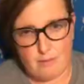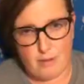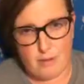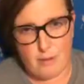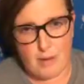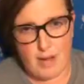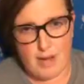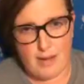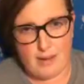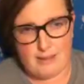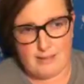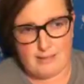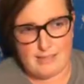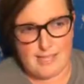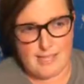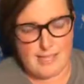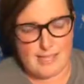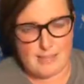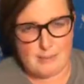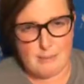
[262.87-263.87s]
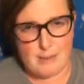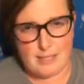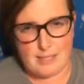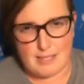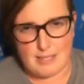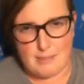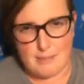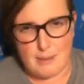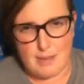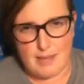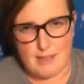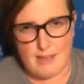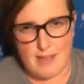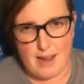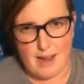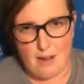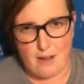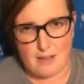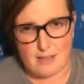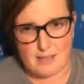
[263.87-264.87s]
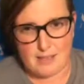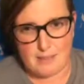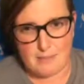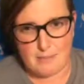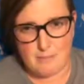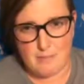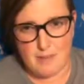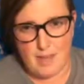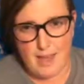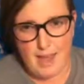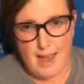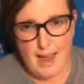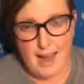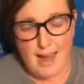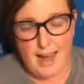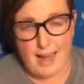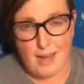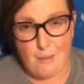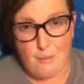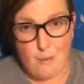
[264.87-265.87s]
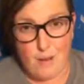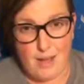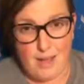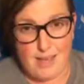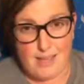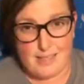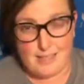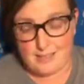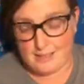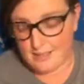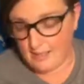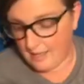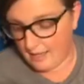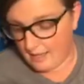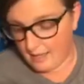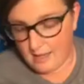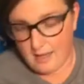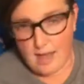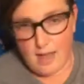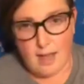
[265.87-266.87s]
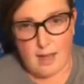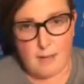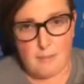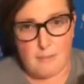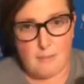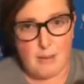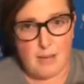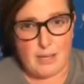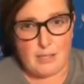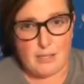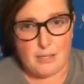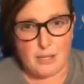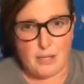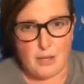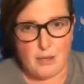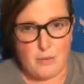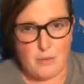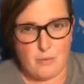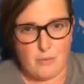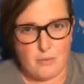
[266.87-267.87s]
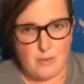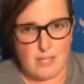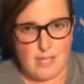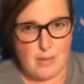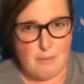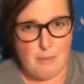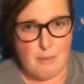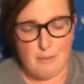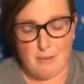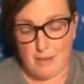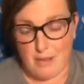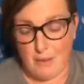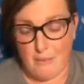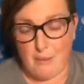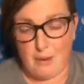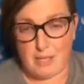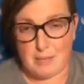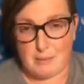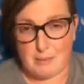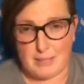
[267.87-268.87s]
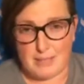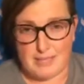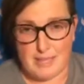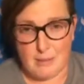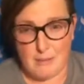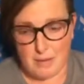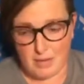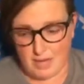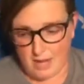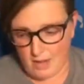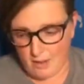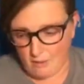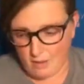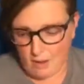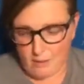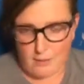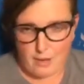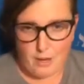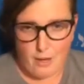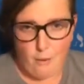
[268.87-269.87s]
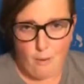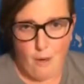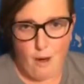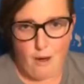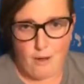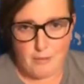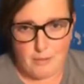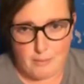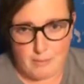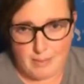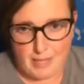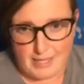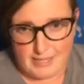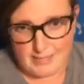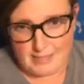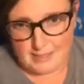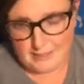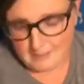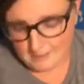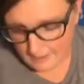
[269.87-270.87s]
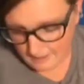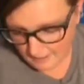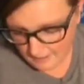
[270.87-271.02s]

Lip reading: you kind of didn't expect it to be that awesome, and it was, make sure you tell me where that was, because I want to know. I want to go all the places.